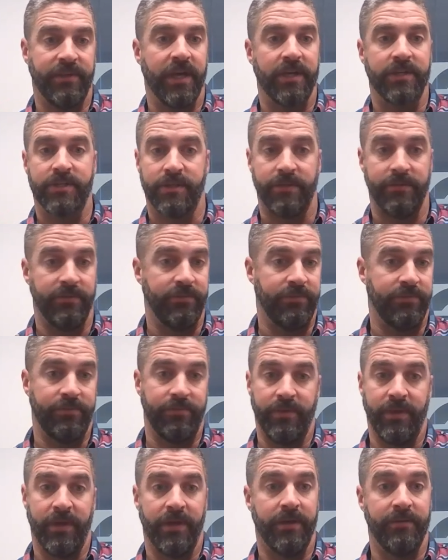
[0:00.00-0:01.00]

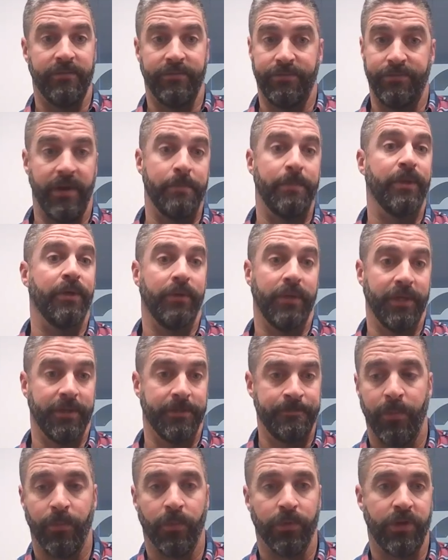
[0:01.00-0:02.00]
sections of the build.
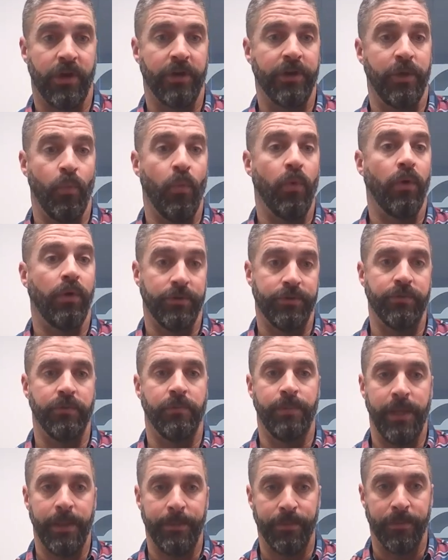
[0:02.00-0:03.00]
And we're talking one or
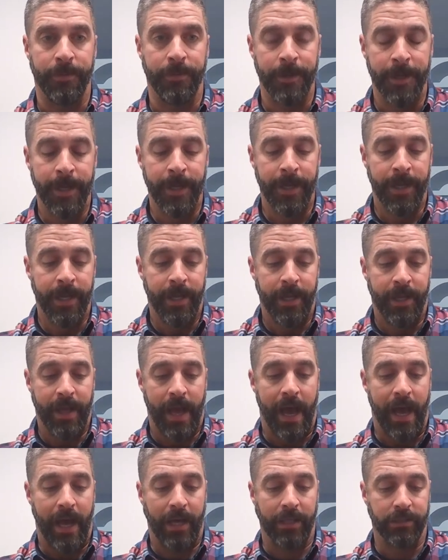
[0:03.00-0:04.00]
two people.
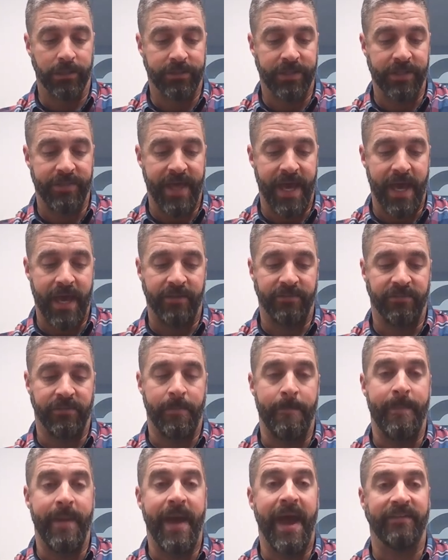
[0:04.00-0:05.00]
I looked at that as
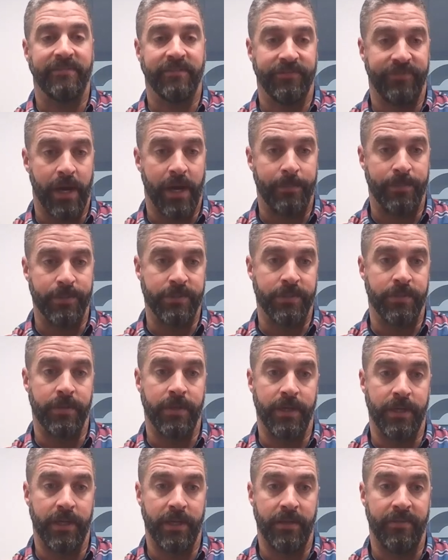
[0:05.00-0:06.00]
a massive
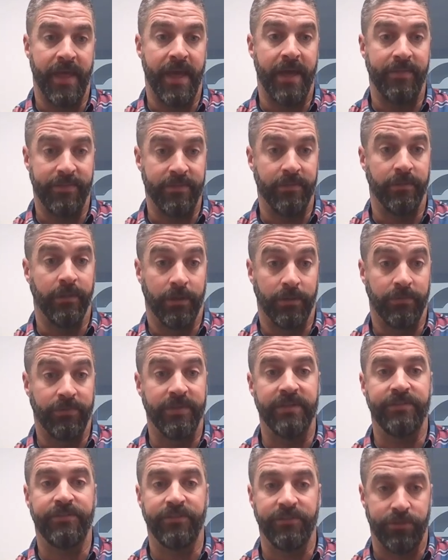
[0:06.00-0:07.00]
opportunity that, look,
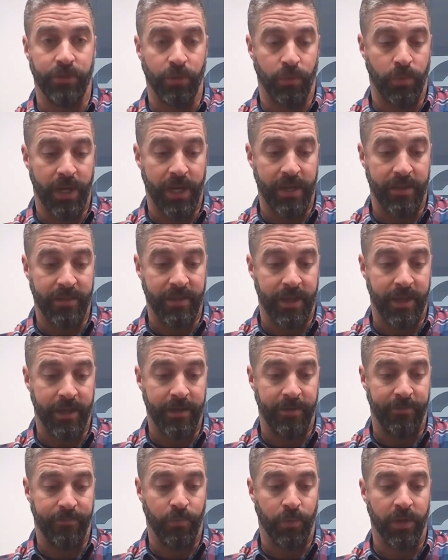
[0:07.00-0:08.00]
this is the way
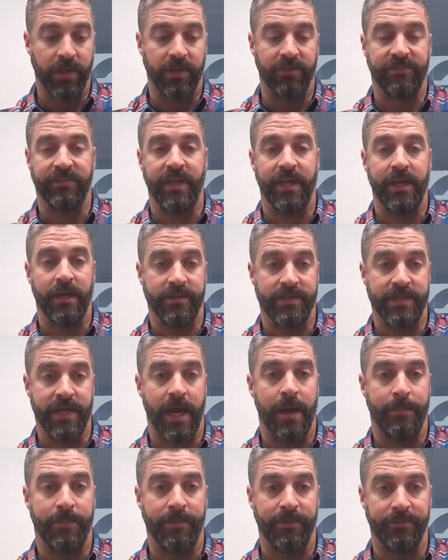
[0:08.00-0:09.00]
that if we're going to stay on
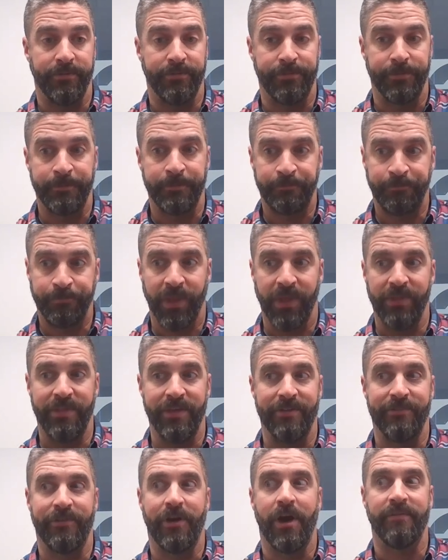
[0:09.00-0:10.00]
top of
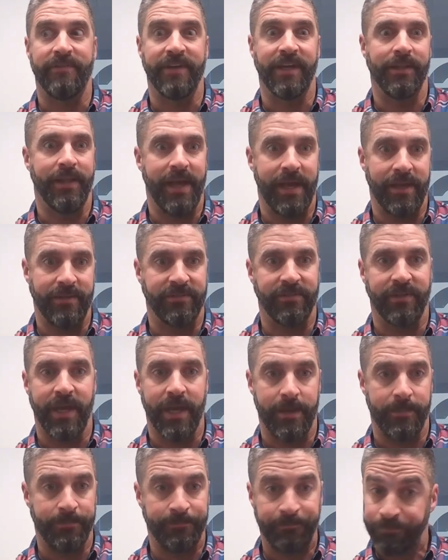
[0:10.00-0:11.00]
the evolving
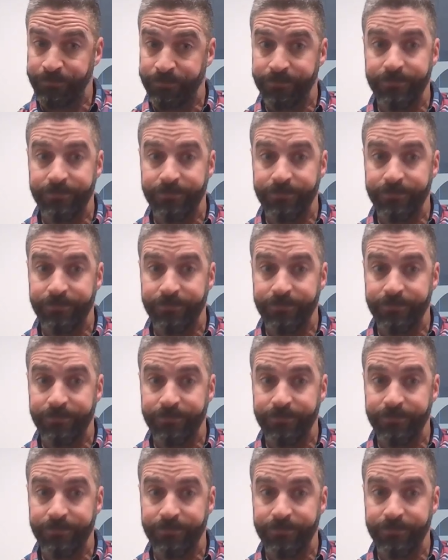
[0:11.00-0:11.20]
landscape,